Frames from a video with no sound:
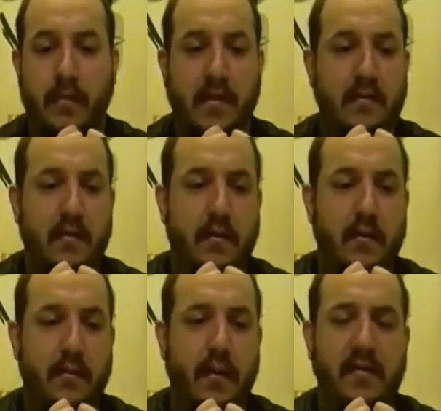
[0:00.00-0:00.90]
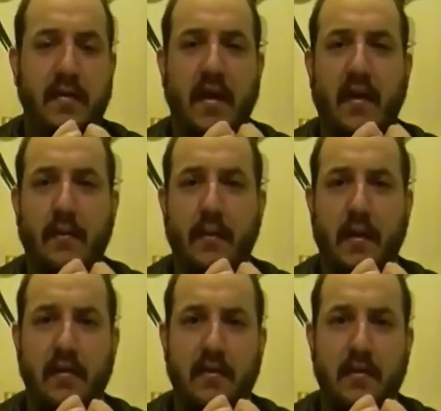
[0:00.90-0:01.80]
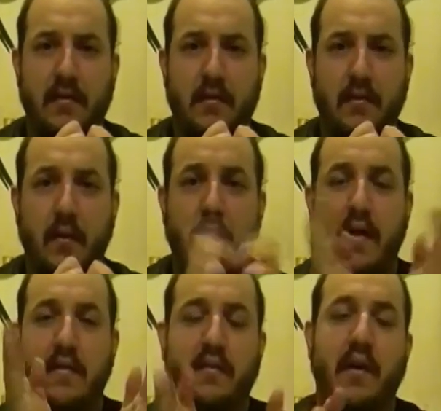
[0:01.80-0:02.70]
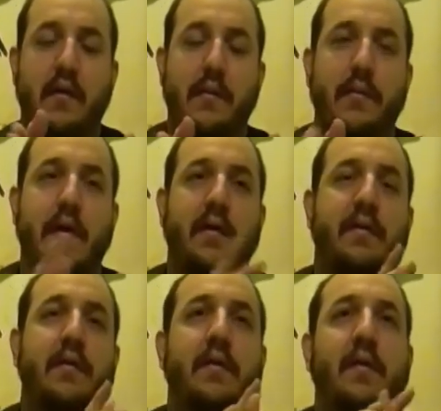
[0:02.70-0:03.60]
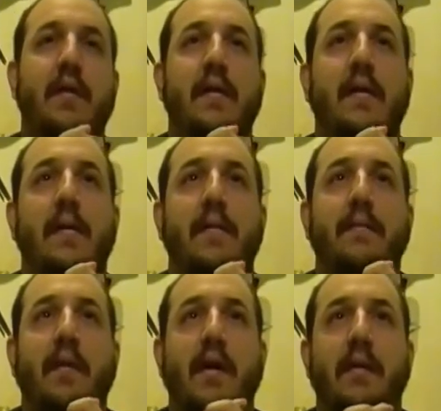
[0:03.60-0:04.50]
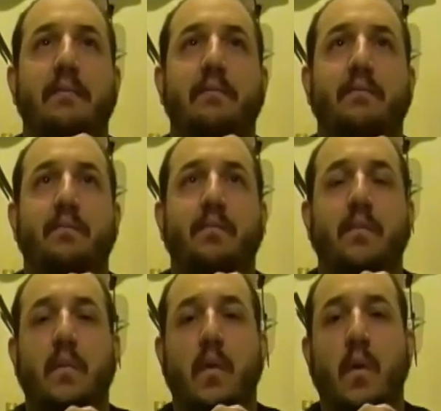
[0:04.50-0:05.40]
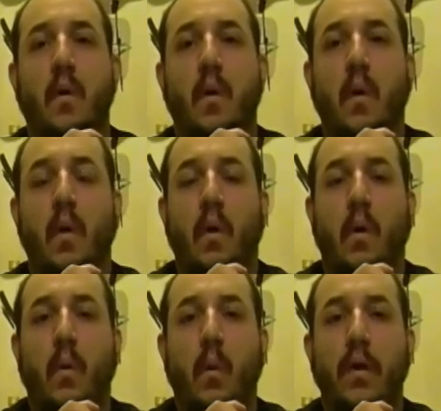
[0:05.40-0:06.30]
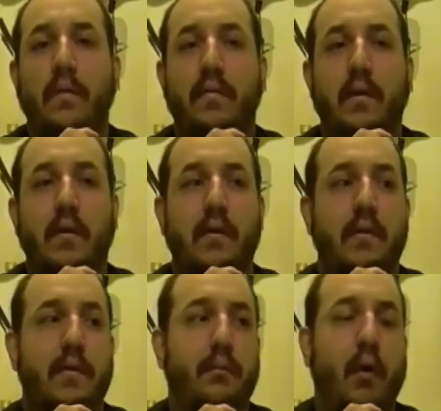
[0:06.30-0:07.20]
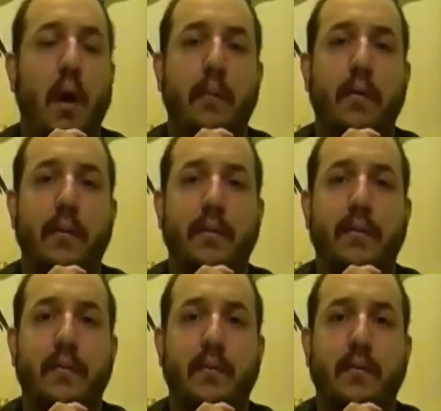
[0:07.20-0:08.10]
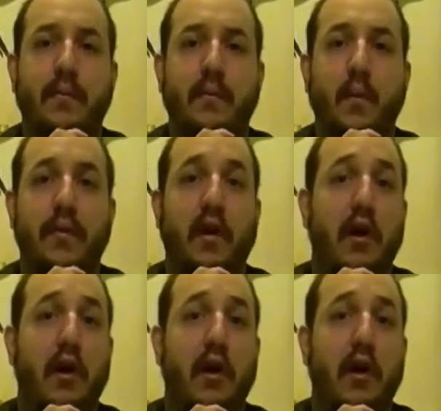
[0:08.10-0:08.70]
That's the, basic explanation. Oh yeah, that's right. I remember now. Um, one of the, the problems with the